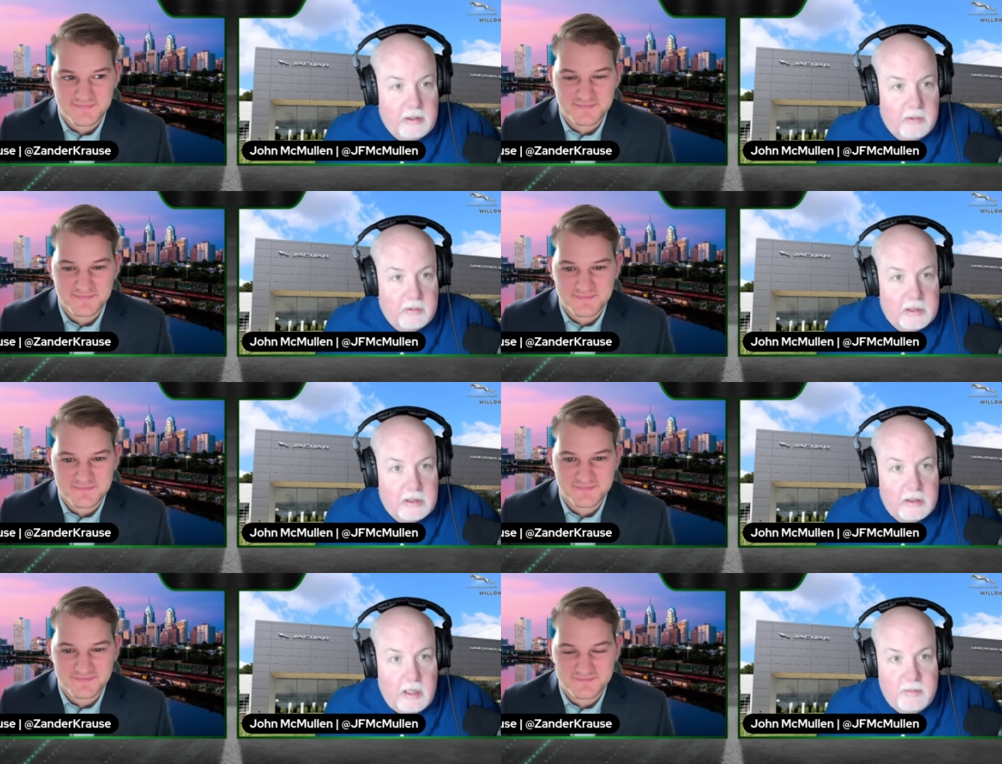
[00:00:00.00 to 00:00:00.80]
Speaker 1: year. It was
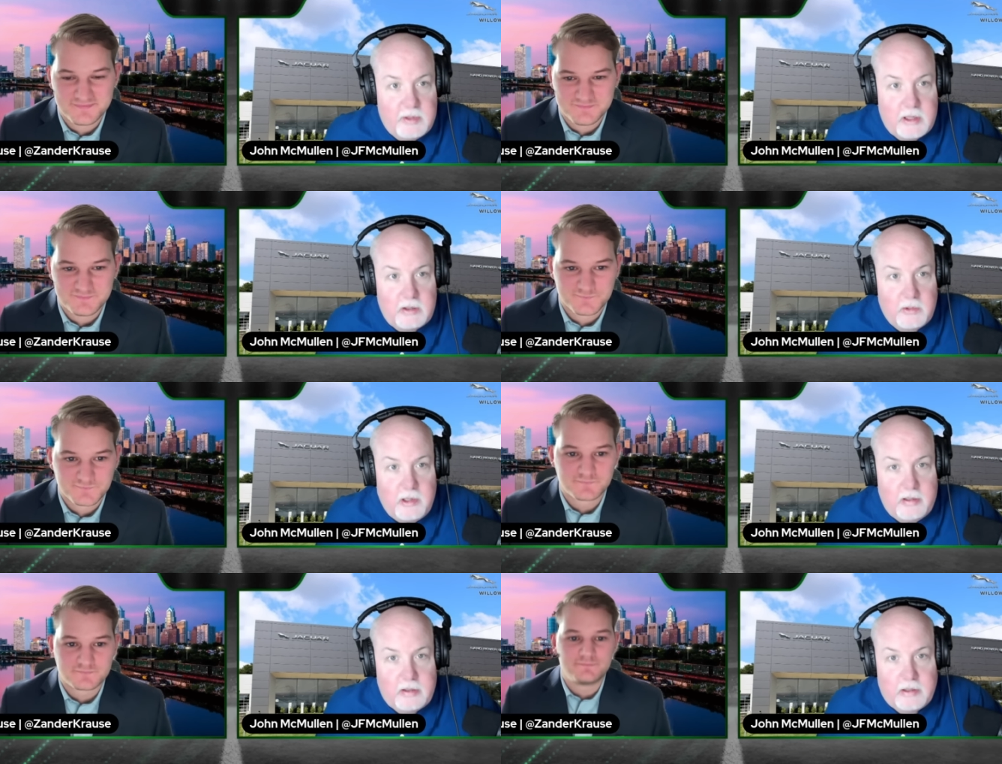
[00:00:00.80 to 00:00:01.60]
the same
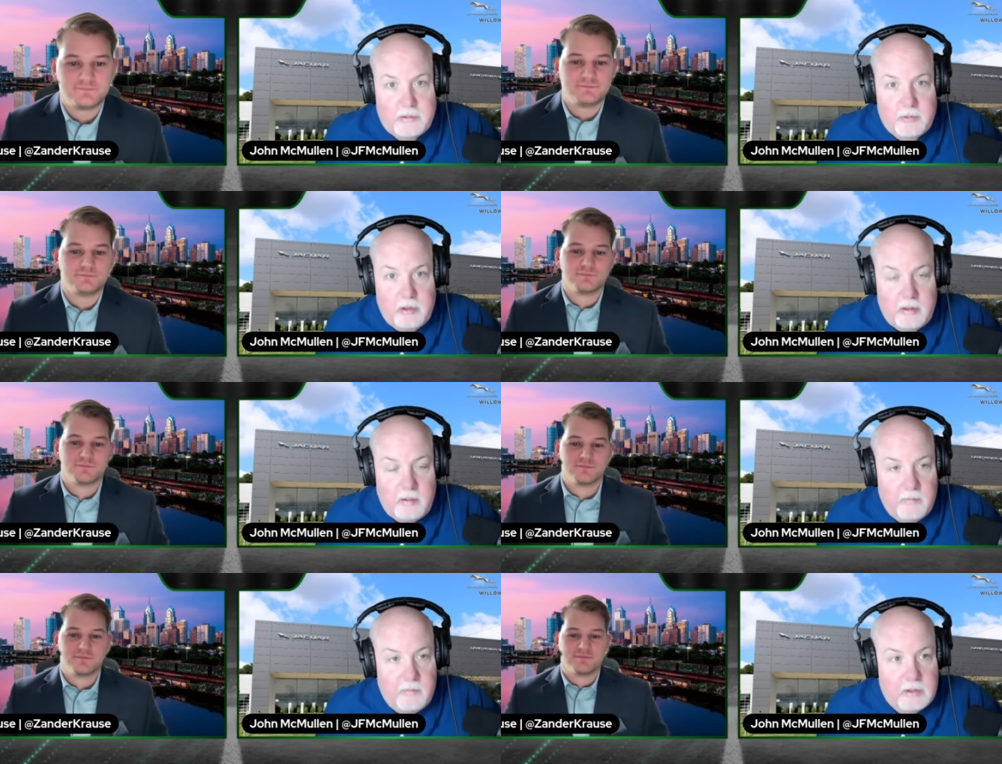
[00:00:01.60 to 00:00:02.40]
situation
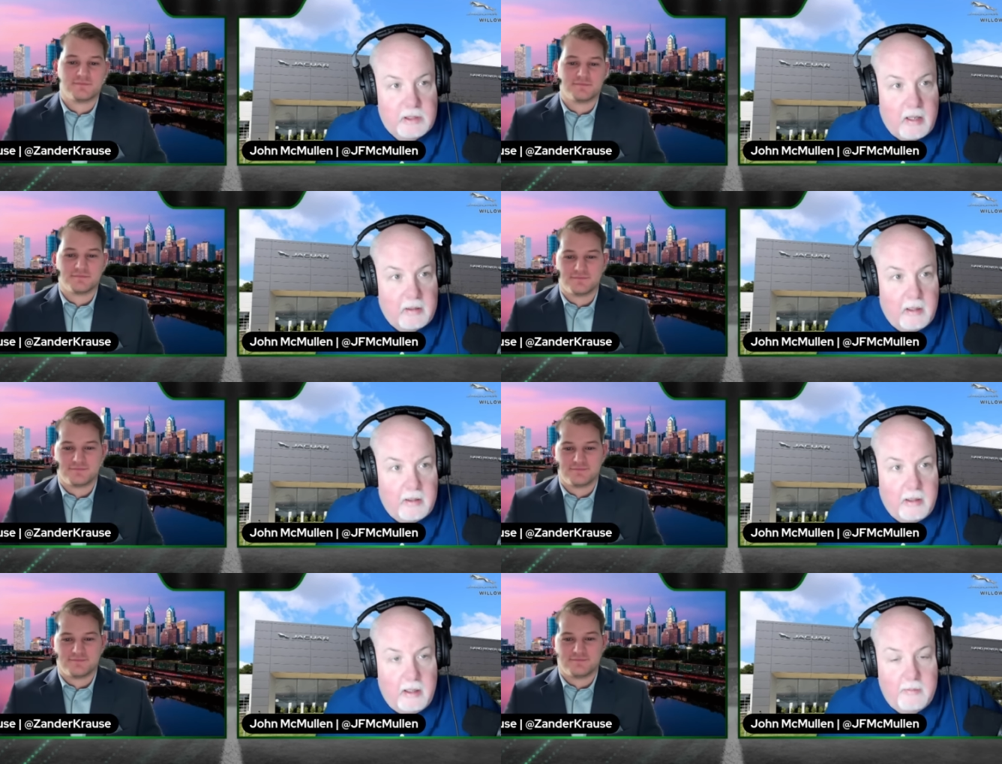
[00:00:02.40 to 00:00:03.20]
with Zach
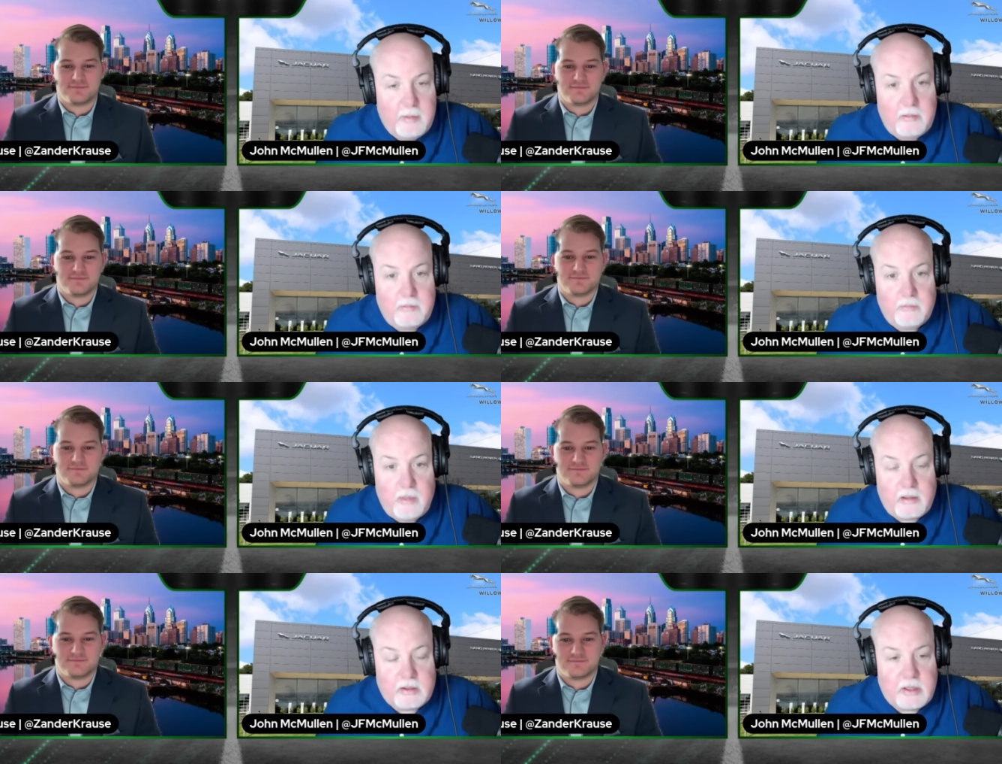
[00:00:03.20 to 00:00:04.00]
Cunningham and
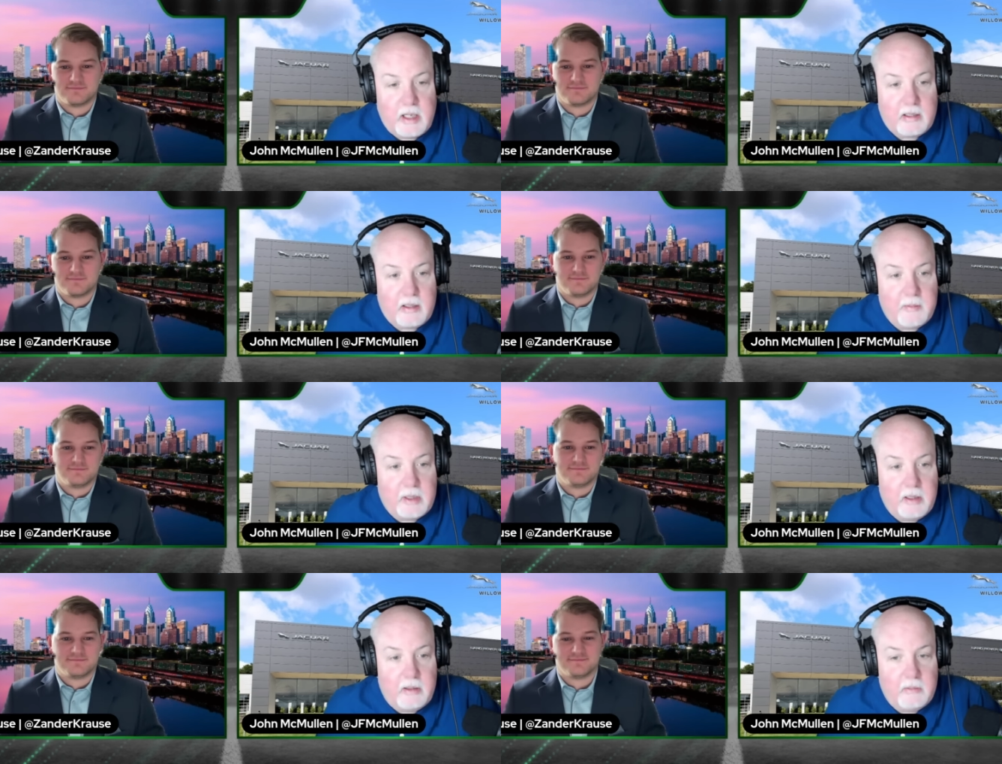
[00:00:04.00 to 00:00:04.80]
Myles Jack
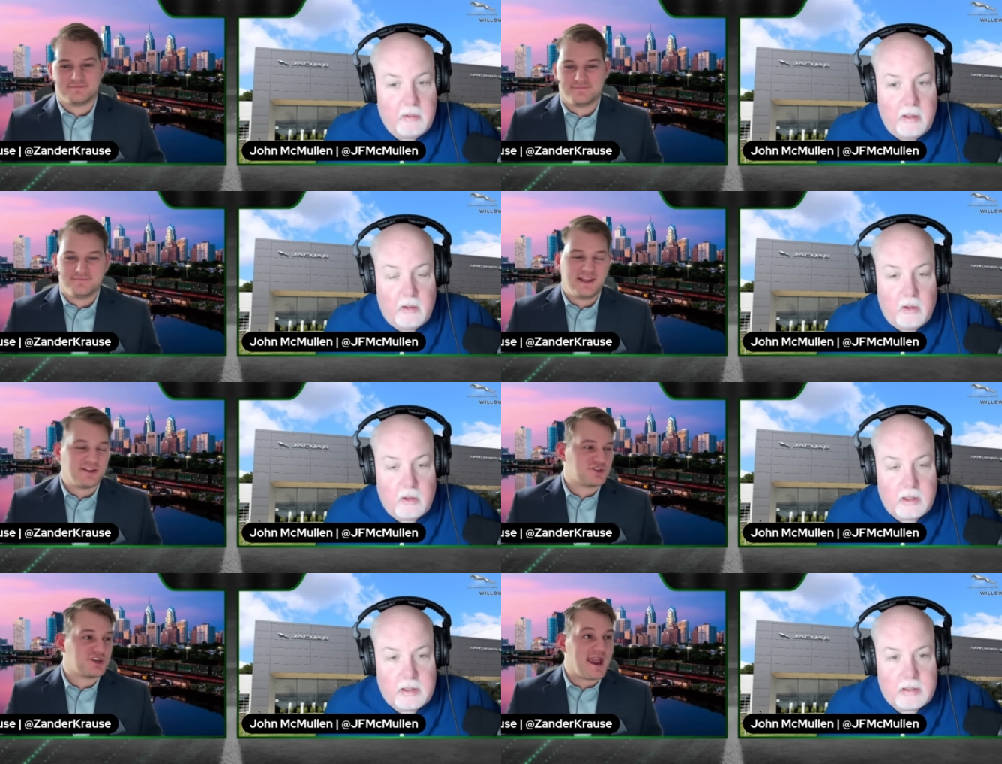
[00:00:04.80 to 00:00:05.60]
coming in in
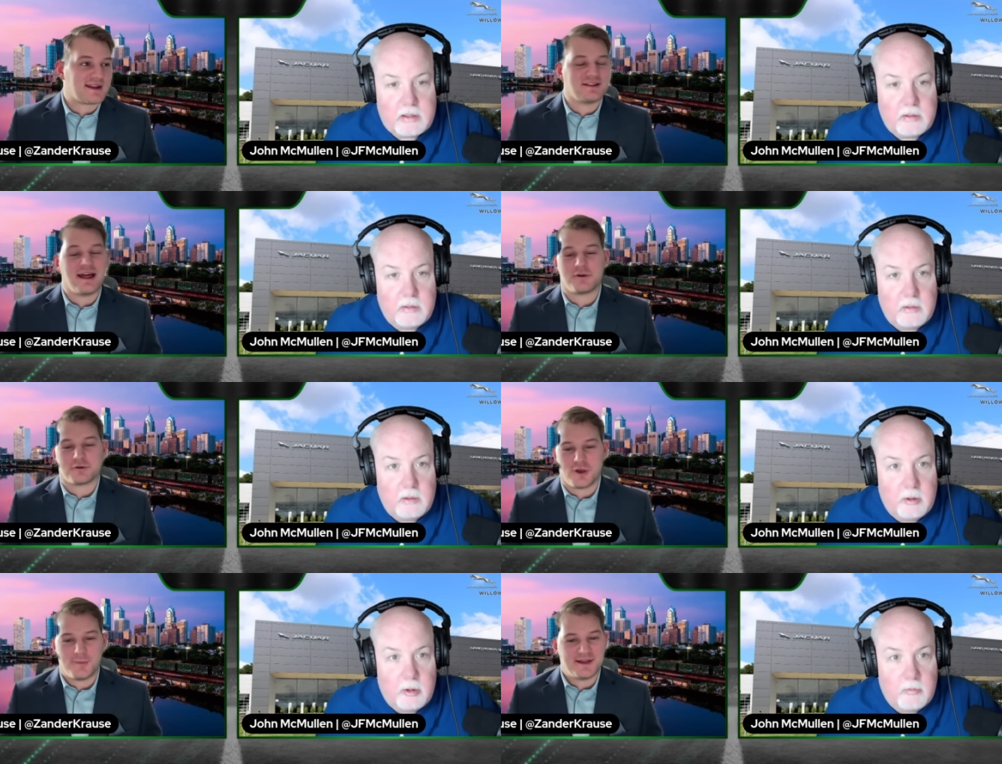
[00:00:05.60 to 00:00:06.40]
August. And
Speaker 2: Shaq
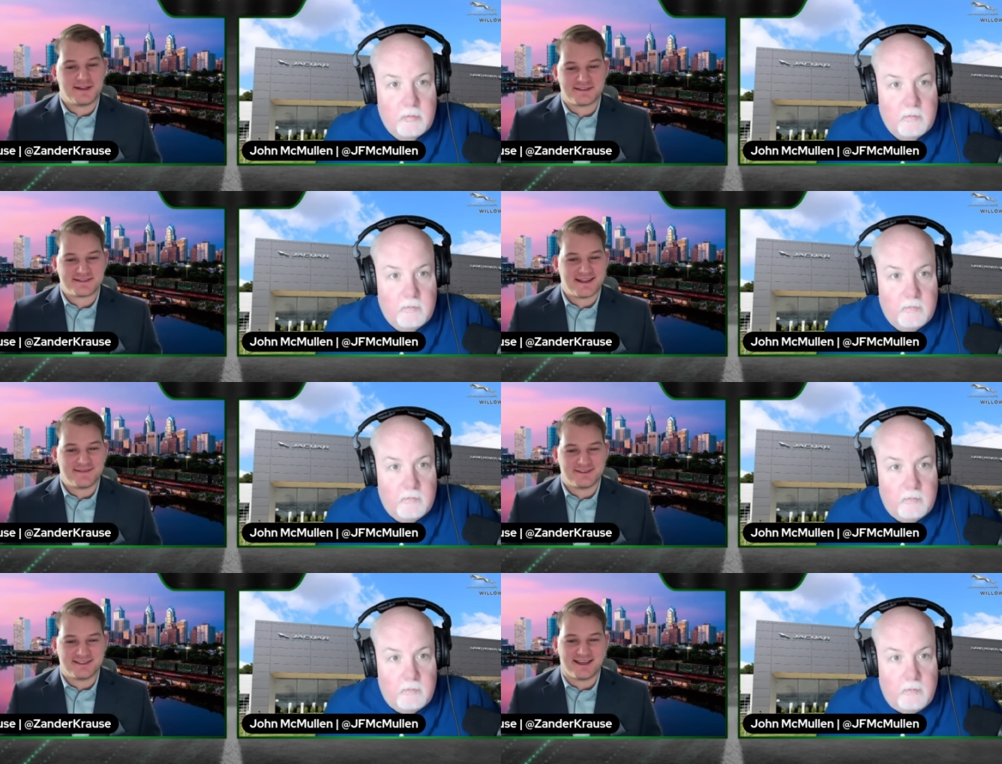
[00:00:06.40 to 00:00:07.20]
Leonard coming in to
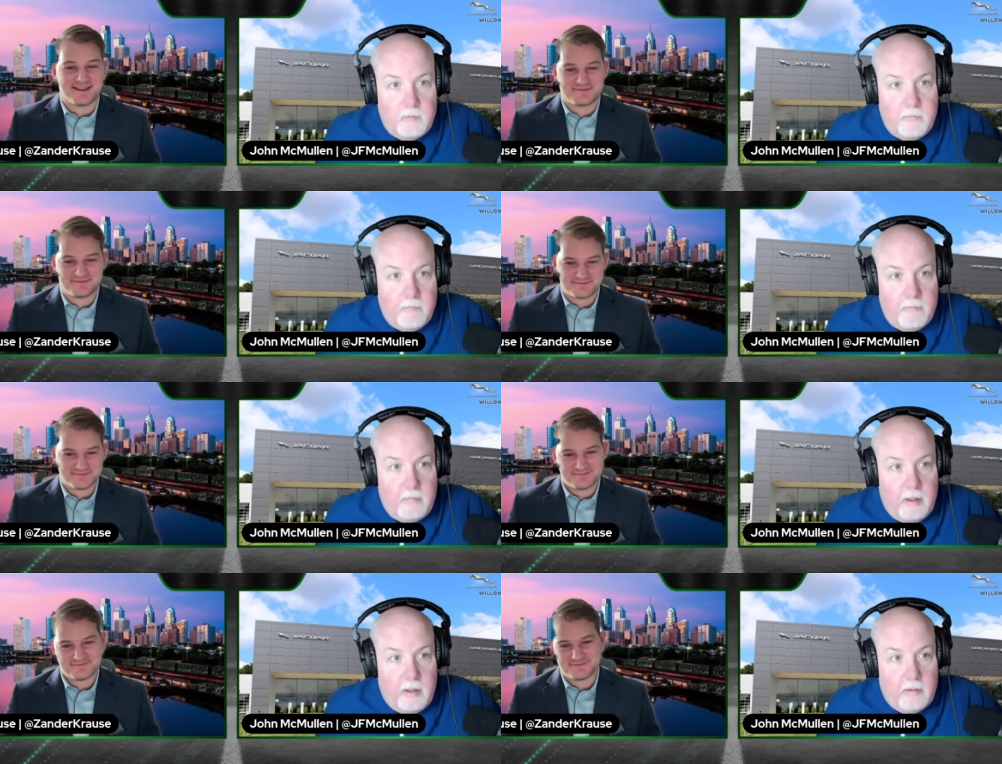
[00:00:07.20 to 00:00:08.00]
save the day.
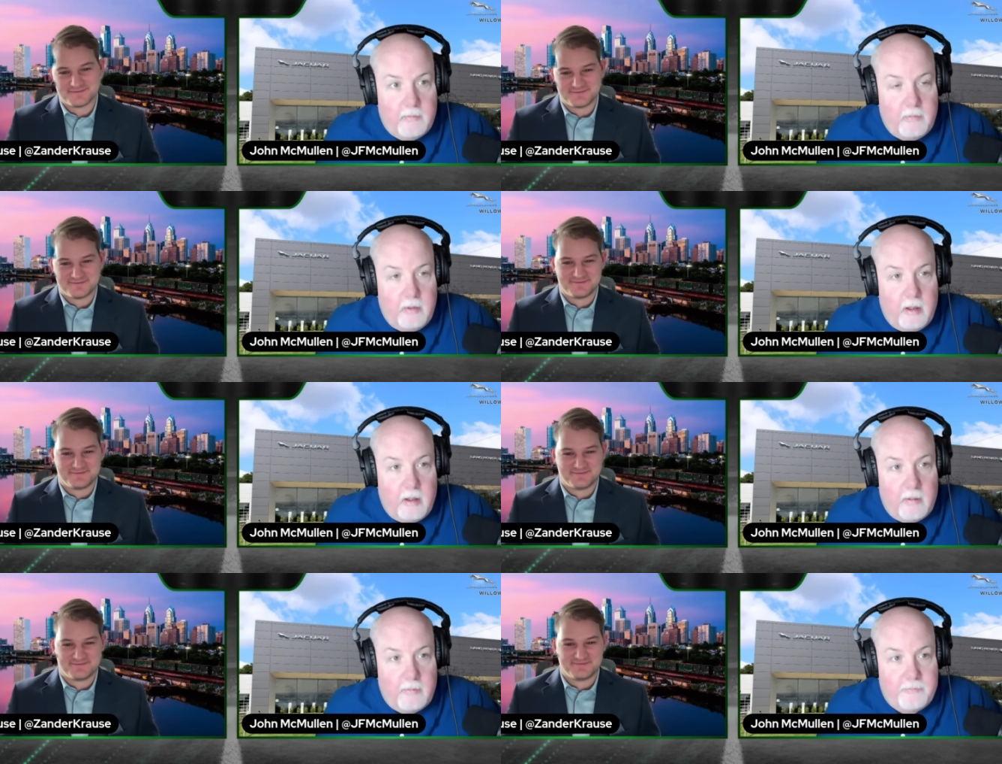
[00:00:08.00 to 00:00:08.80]
Speaker 1: Yeah.
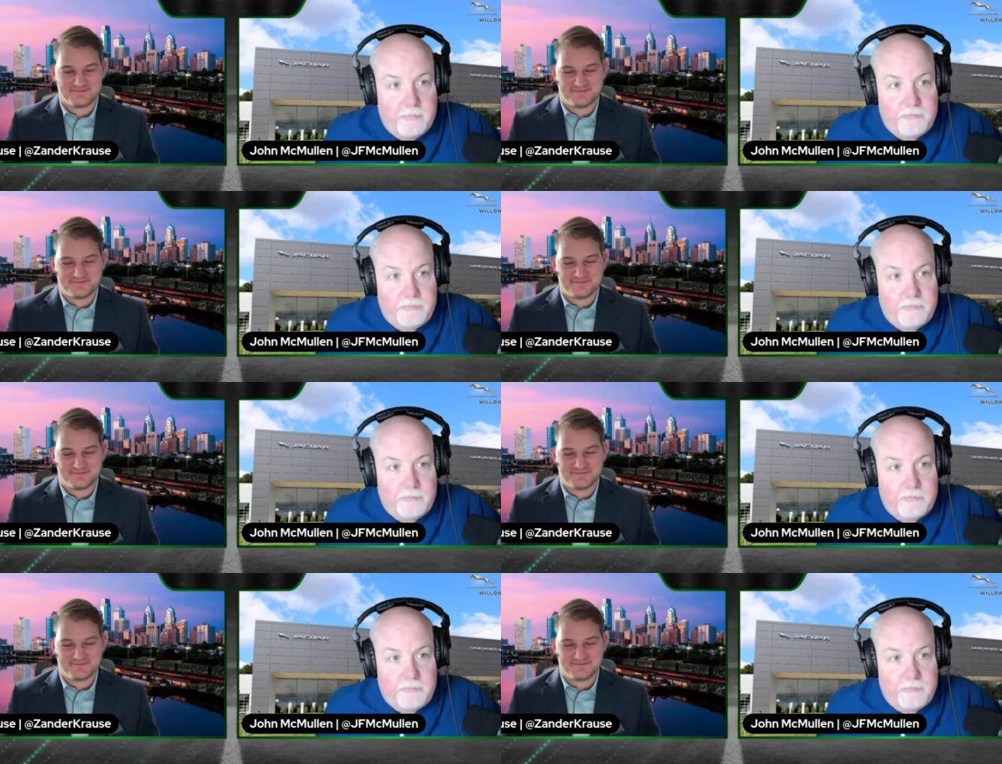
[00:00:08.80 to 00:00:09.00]
Um,